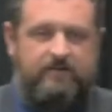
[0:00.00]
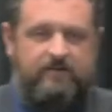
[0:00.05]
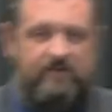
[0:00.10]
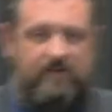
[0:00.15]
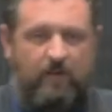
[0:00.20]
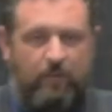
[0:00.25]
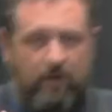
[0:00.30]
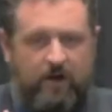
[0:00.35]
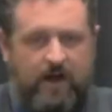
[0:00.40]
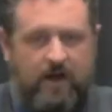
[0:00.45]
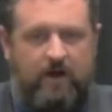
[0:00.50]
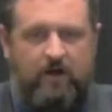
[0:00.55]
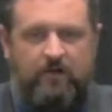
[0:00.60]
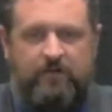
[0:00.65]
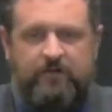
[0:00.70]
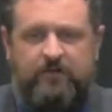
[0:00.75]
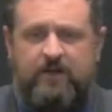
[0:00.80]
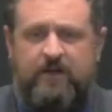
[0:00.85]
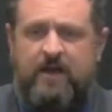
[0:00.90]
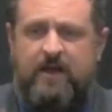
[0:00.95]
Someone
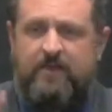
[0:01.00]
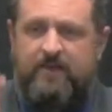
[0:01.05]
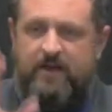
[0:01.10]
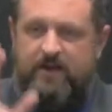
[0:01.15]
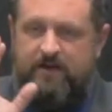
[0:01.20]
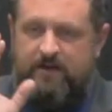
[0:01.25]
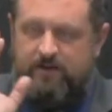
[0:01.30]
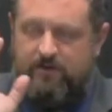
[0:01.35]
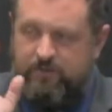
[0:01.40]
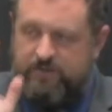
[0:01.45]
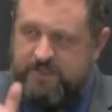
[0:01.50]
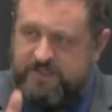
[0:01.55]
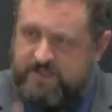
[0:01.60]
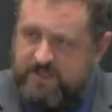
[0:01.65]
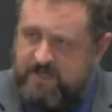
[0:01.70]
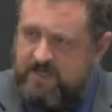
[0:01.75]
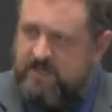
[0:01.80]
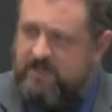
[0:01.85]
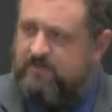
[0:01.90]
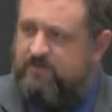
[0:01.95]
else that he needed to
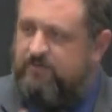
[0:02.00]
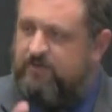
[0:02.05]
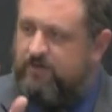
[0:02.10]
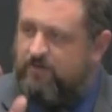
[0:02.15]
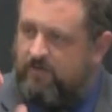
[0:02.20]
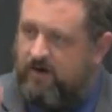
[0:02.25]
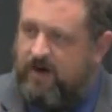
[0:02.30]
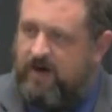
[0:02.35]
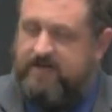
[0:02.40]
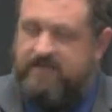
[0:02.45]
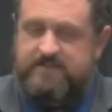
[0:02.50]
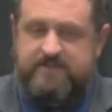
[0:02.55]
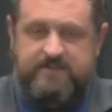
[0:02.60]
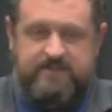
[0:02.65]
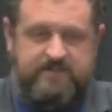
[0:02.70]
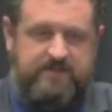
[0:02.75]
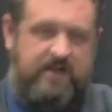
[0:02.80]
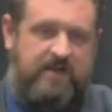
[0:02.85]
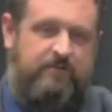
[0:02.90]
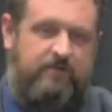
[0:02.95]
receive Christ
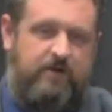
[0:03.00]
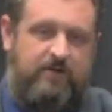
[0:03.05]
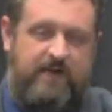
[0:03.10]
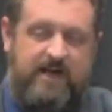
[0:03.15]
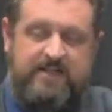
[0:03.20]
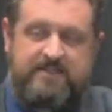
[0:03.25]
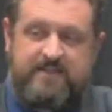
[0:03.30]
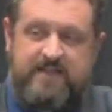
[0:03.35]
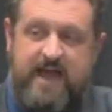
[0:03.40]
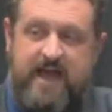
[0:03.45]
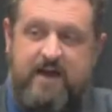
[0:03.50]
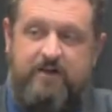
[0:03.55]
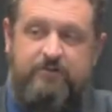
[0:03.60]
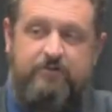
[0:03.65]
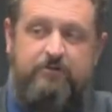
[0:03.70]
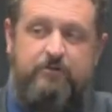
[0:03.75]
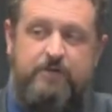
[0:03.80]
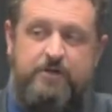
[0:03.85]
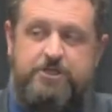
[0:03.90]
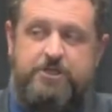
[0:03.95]
as Savior. And that's the
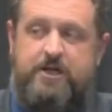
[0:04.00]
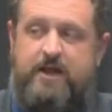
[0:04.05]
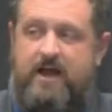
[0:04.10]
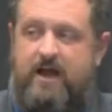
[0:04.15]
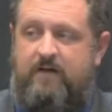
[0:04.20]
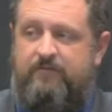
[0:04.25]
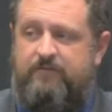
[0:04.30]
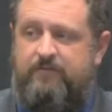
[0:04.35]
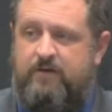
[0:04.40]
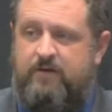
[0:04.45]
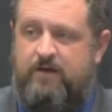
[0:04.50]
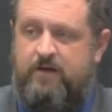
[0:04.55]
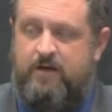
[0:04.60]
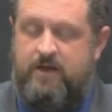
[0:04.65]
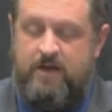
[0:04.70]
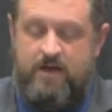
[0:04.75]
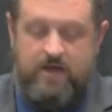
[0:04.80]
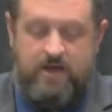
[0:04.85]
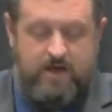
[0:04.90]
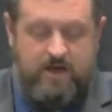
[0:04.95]
attitude that we should have.
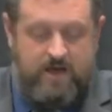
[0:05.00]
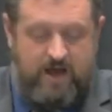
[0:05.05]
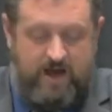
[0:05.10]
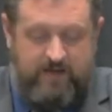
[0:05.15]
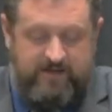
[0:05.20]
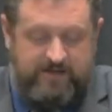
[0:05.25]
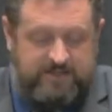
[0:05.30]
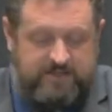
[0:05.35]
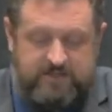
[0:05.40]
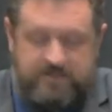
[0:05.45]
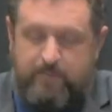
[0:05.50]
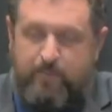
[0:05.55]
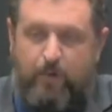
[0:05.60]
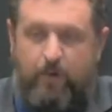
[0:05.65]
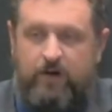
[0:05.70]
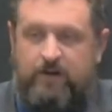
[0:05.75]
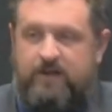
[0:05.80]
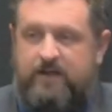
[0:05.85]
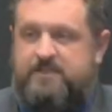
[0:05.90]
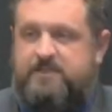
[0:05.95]
And I think this is an
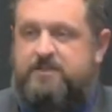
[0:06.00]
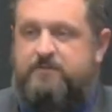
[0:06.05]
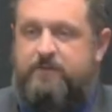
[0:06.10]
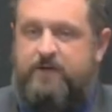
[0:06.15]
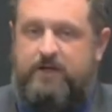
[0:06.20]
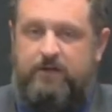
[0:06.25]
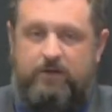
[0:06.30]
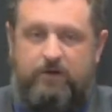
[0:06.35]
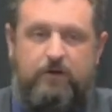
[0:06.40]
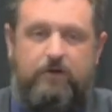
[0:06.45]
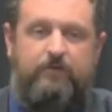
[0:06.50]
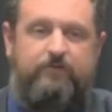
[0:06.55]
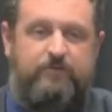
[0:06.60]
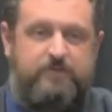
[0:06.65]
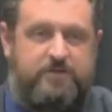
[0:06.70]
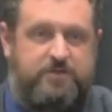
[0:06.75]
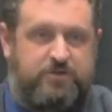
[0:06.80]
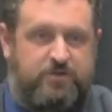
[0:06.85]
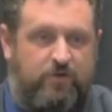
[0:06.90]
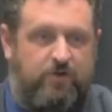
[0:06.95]
important lesson we can learn from
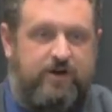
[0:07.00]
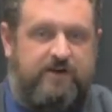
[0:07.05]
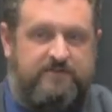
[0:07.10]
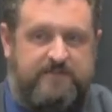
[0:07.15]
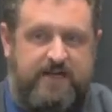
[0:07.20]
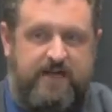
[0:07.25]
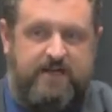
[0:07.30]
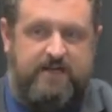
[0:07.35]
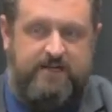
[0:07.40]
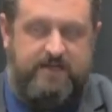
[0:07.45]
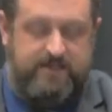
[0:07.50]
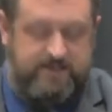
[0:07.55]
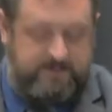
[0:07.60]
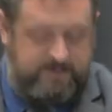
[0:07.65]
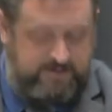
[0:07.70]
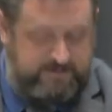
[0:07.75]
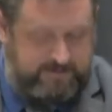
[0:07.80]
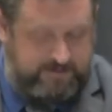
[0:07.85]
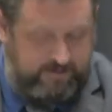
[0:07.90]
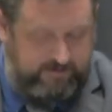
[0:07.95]
the story of Zacchaeus
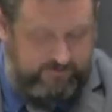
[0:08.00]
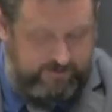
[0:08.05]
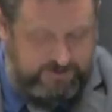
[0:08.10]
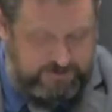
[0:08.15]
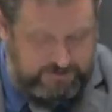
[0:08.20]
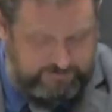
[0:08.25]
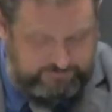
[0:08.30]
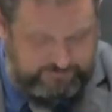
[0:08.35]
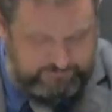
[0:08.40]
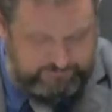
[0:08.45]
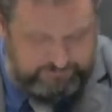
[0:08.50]
and his salvation.